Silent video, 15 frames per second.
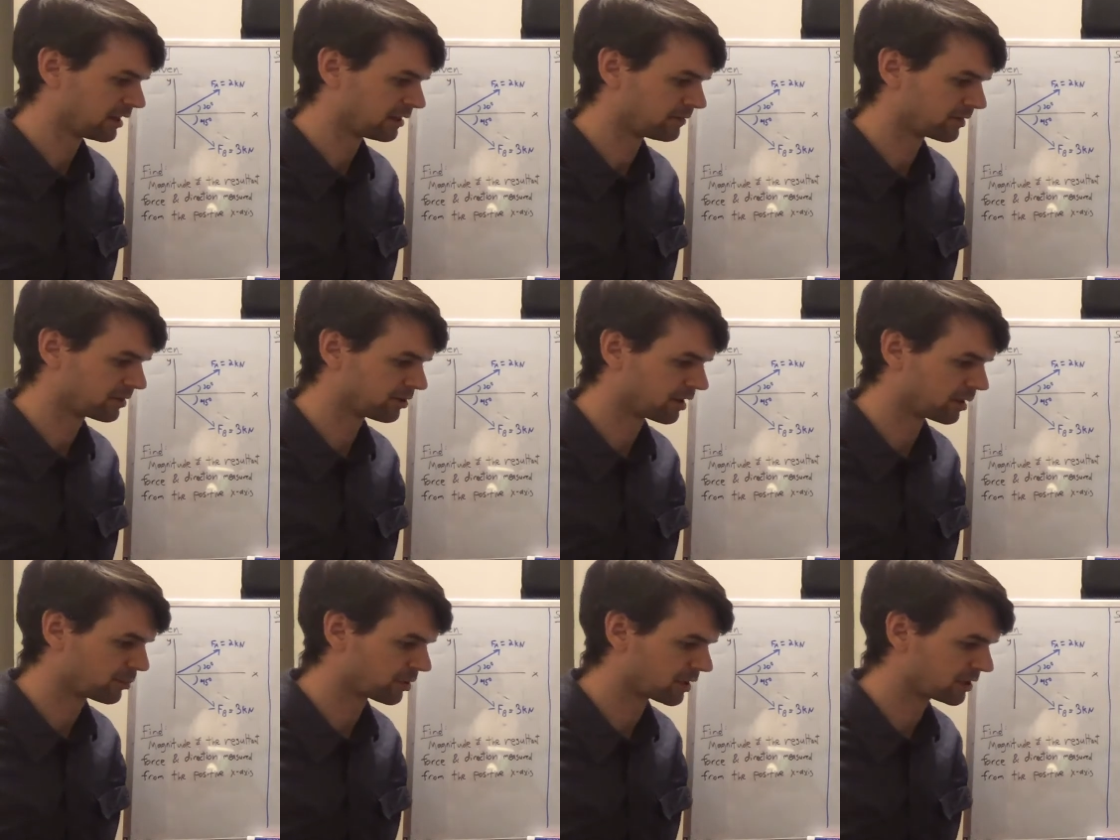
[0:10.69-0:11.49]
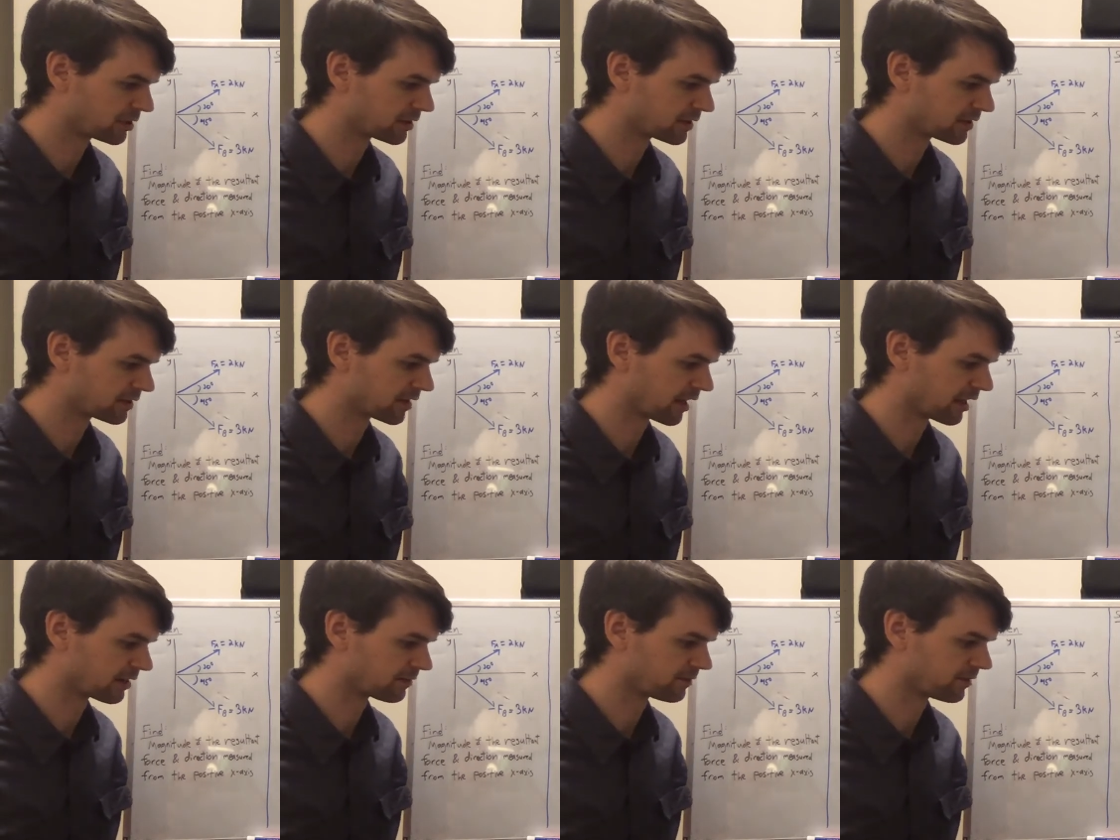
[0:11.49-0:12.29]
vector operations,
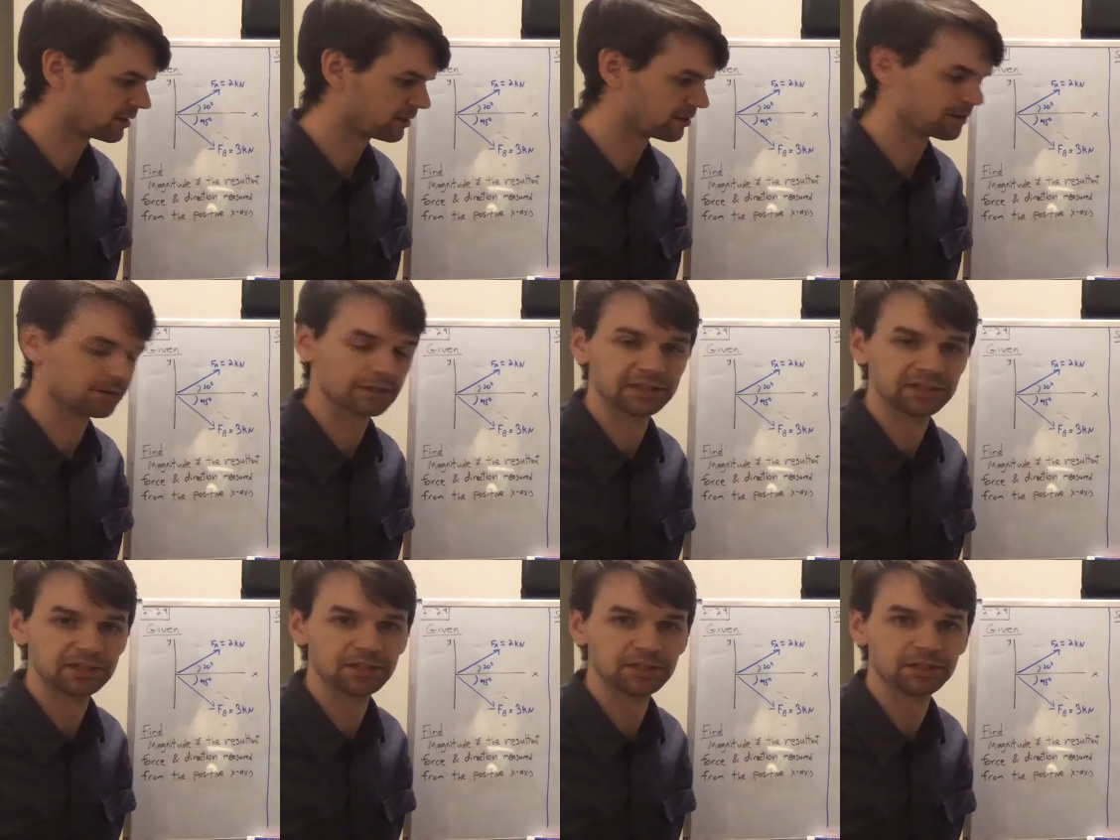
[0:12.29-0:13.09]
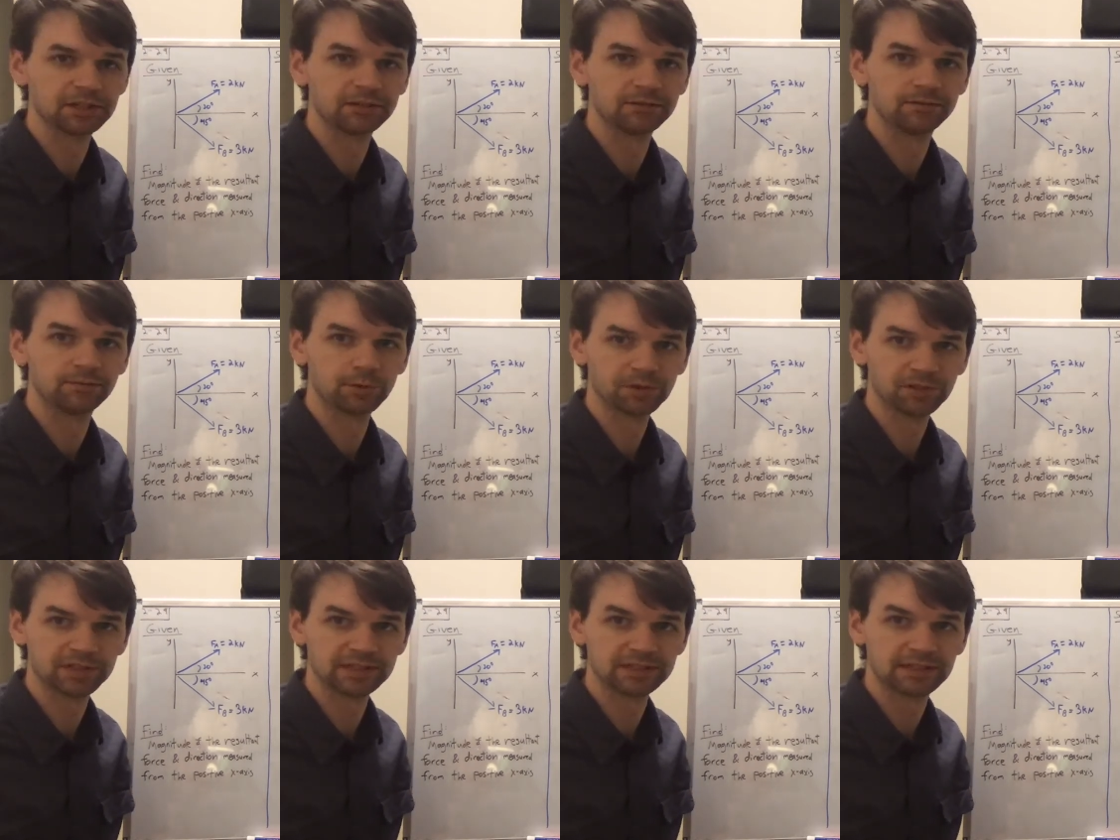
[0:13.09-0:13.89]
and vector addition of
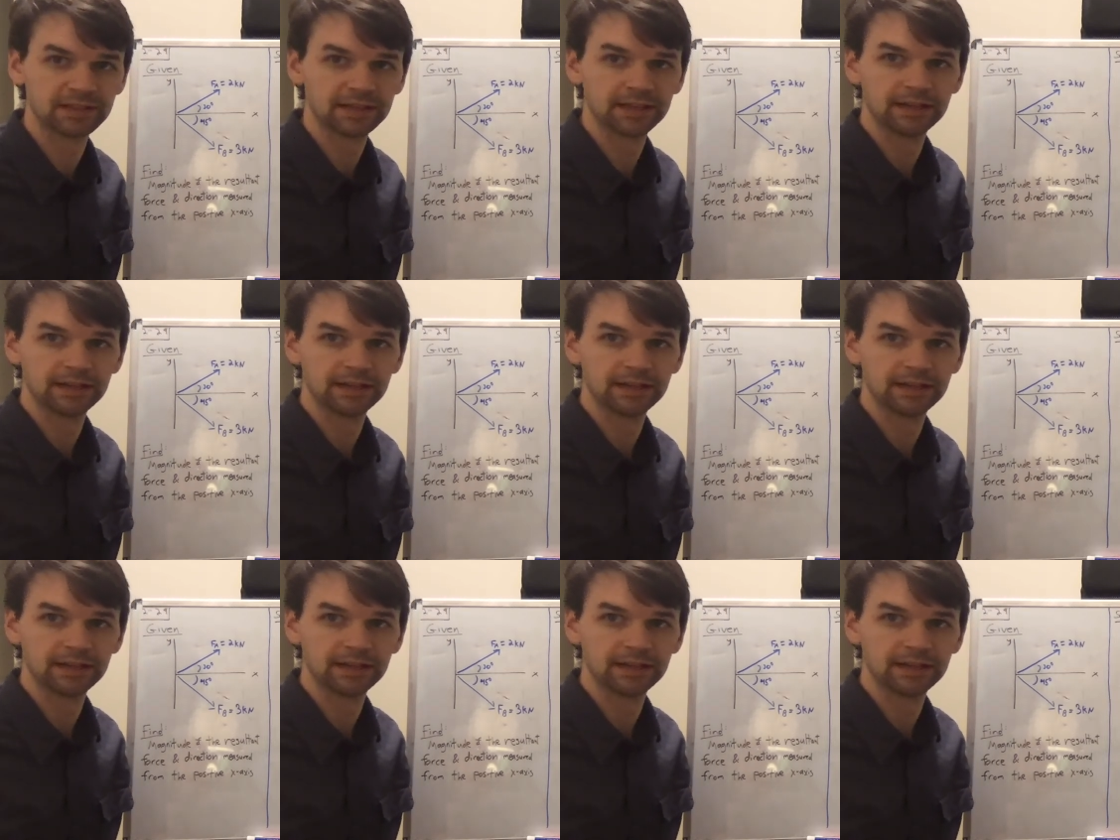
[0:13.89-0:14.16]
forces.